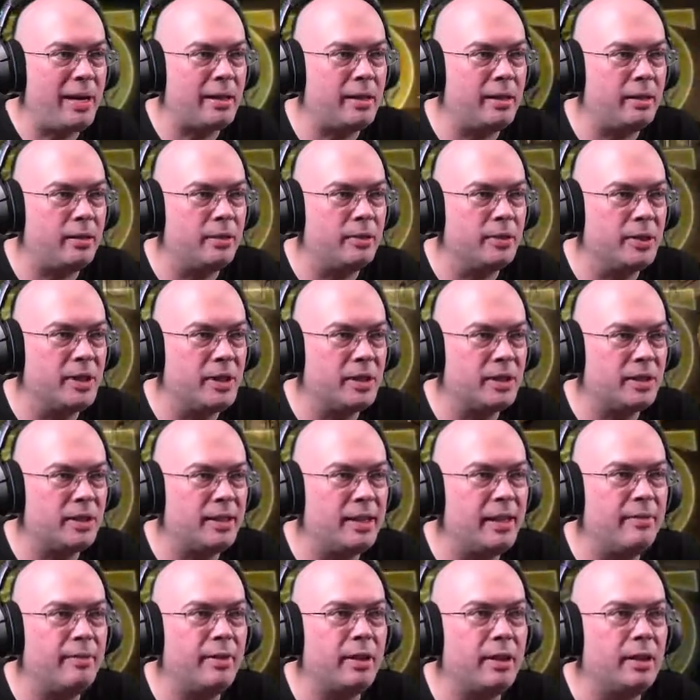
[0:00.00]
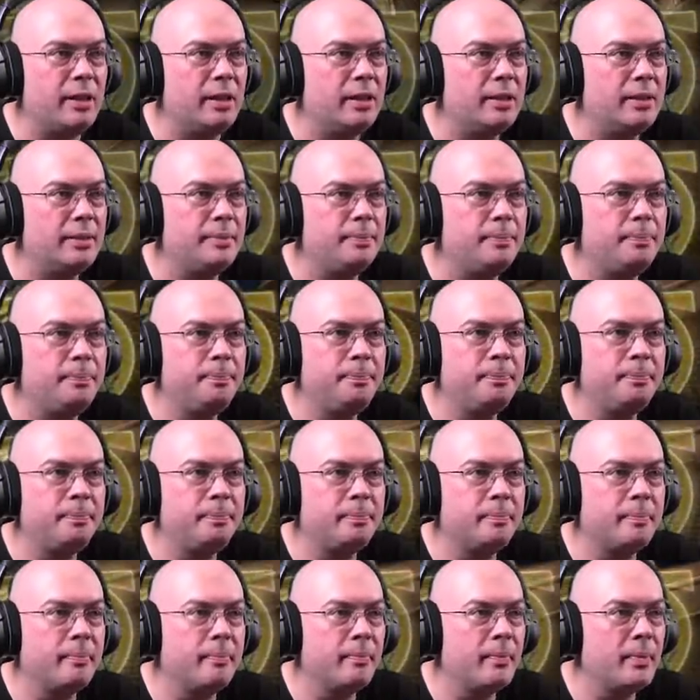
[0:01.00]
battle on this level.
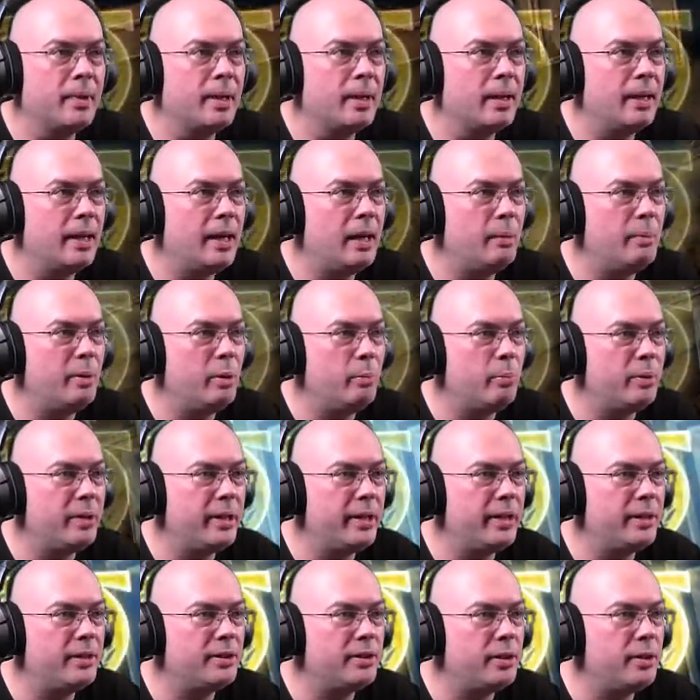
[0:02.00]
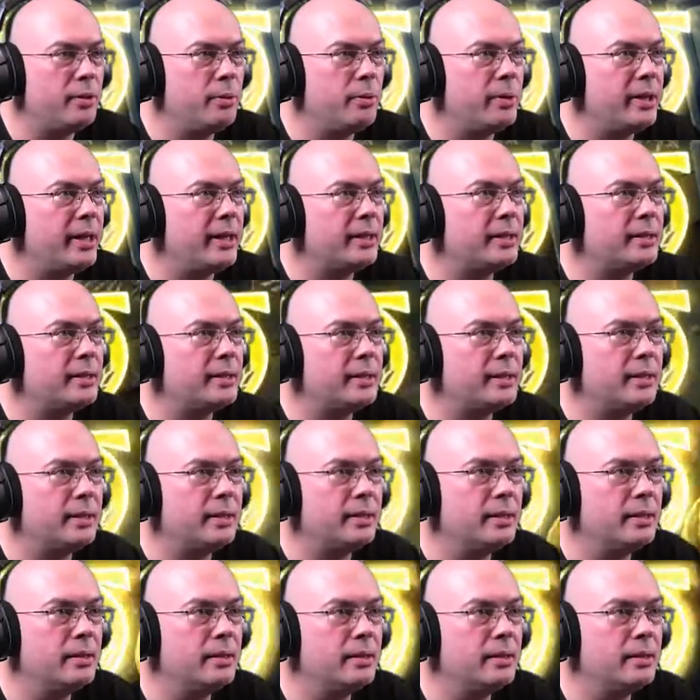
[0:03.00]
And a breeze, oh yes.